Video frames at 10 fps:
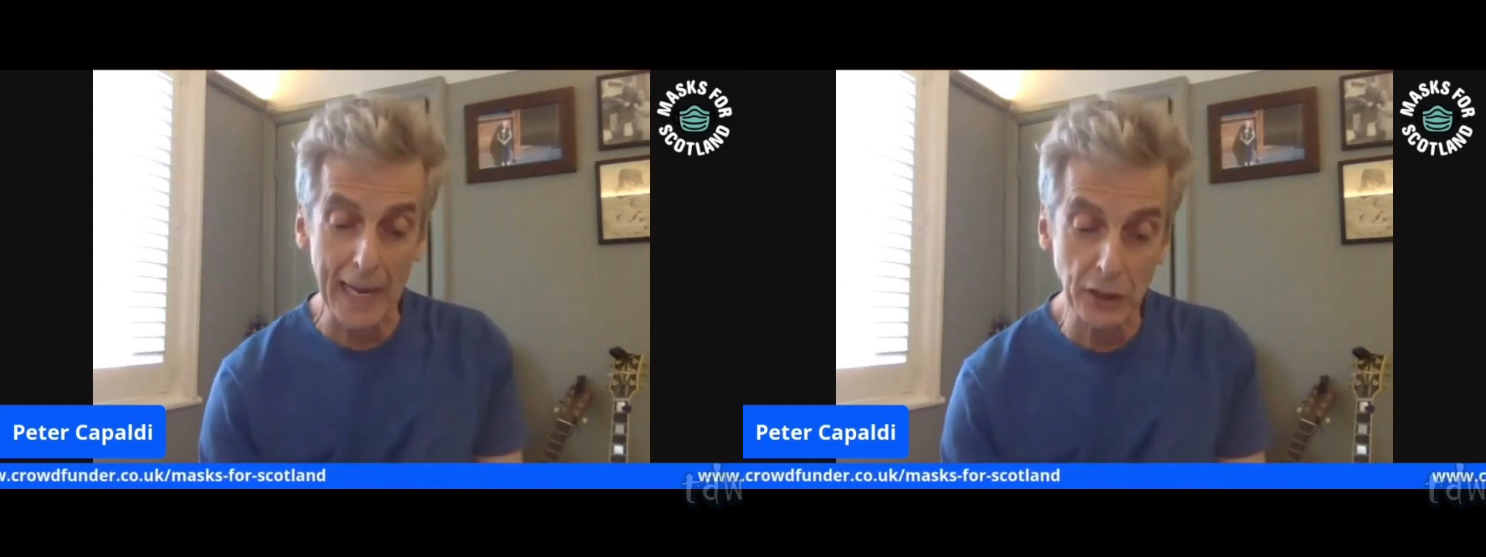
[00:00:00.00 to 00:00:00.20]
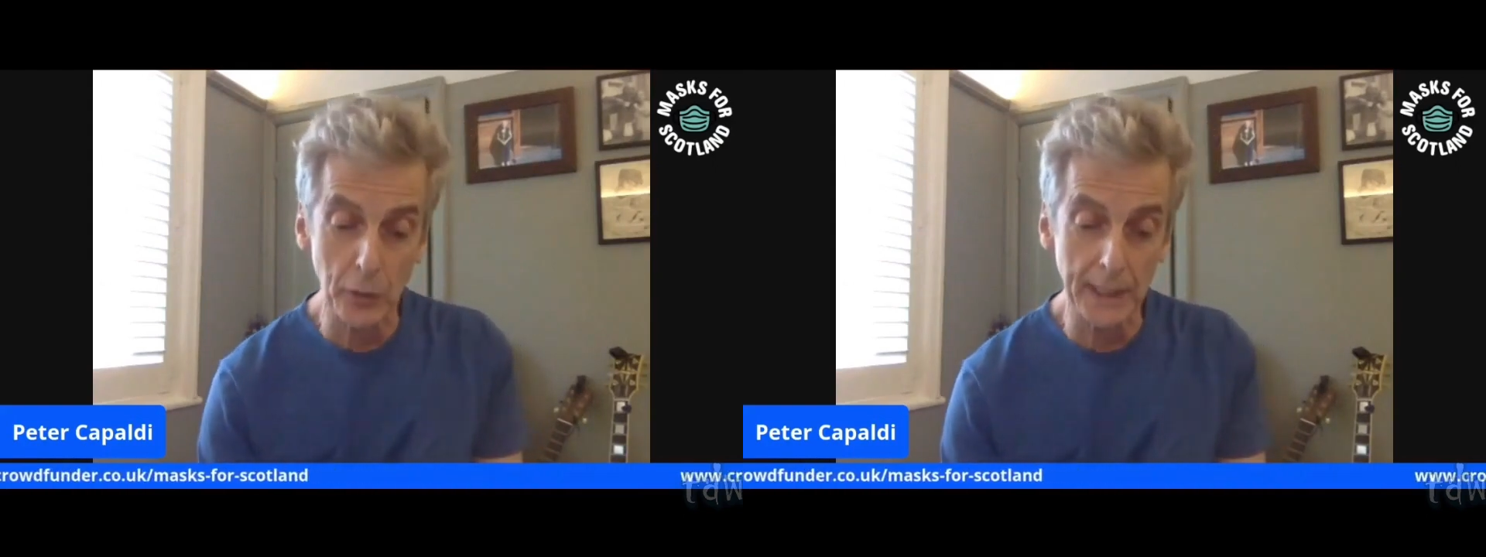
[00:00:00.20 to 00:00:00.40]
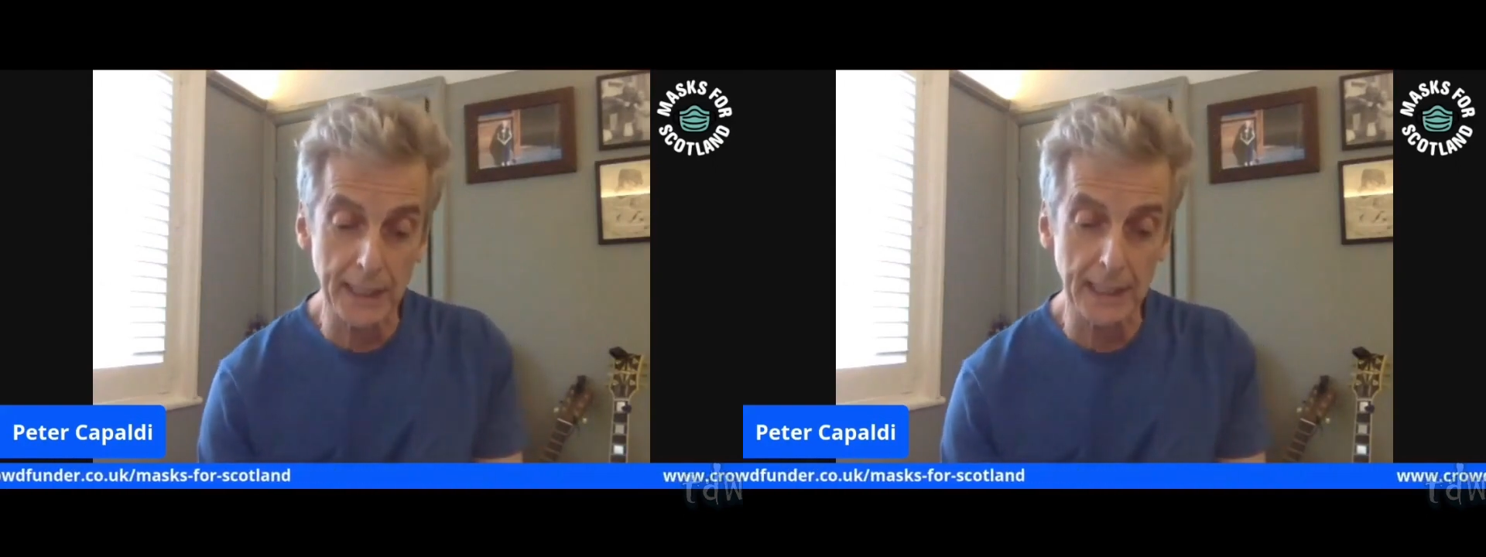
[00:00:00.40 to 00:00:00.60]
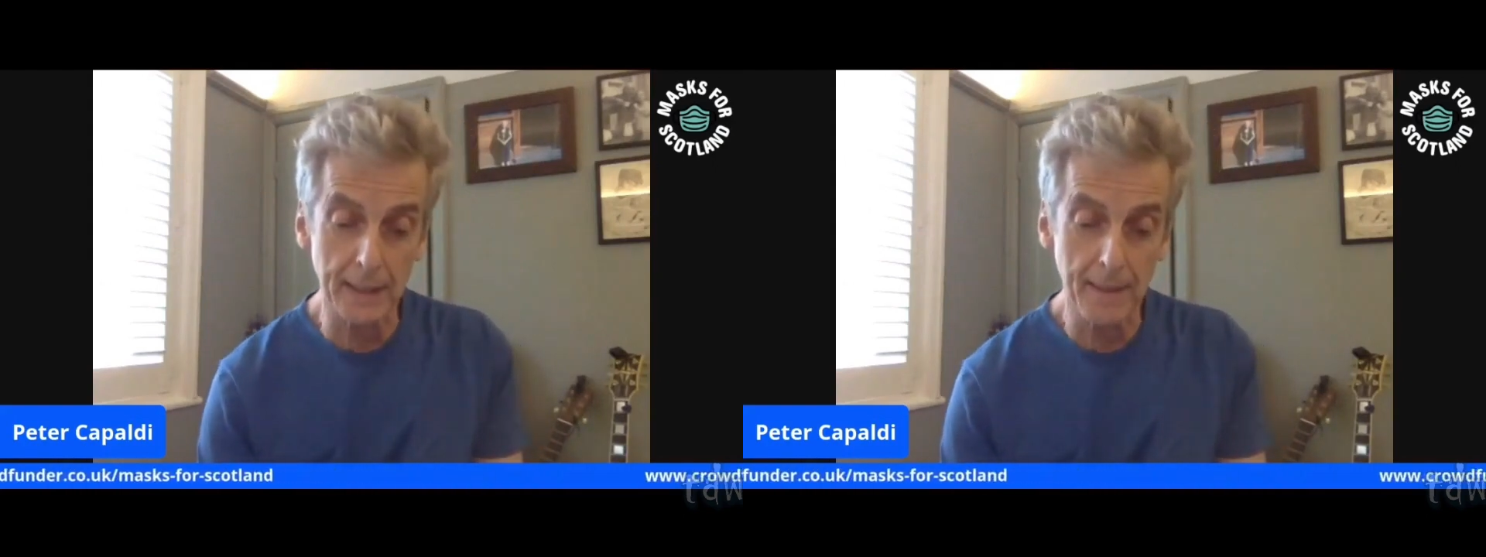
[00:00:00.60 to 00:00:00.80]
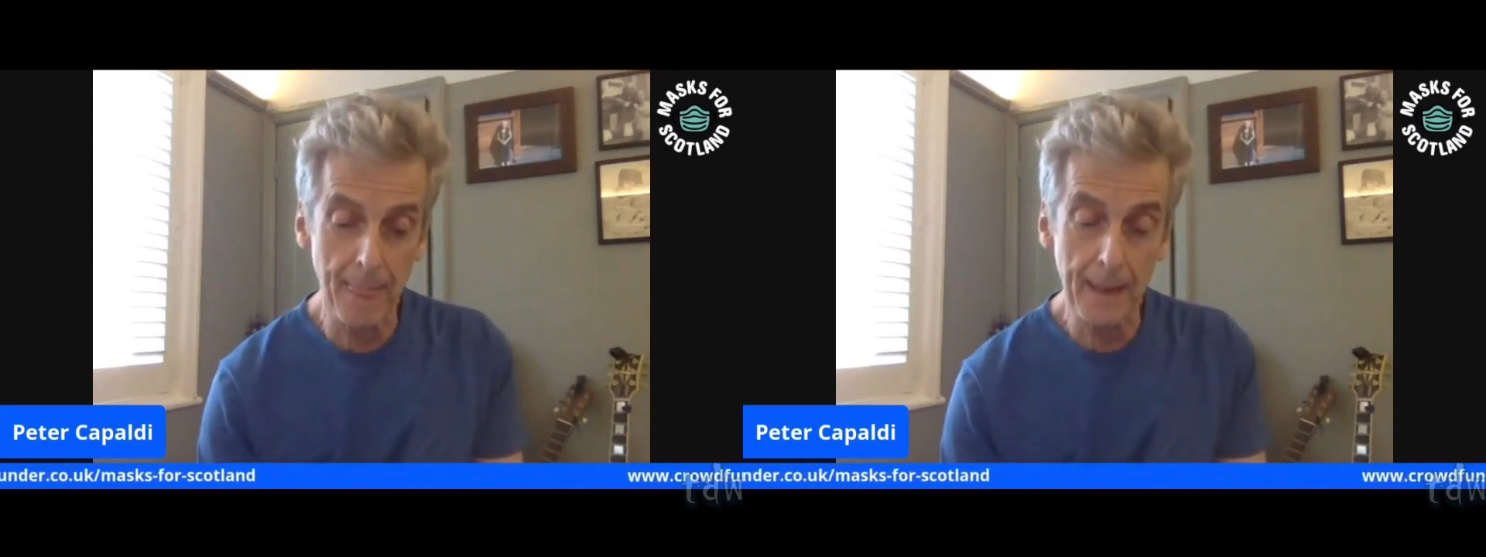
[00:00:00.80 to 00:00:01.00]

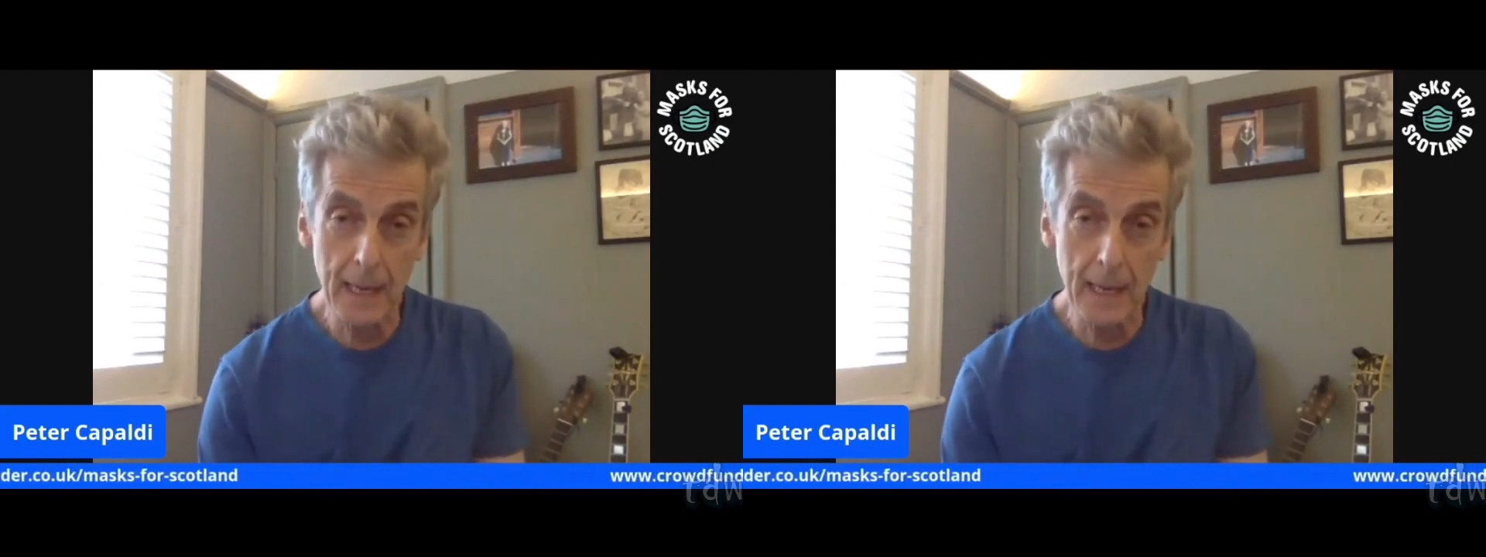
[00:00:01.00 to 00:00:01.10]
graduates,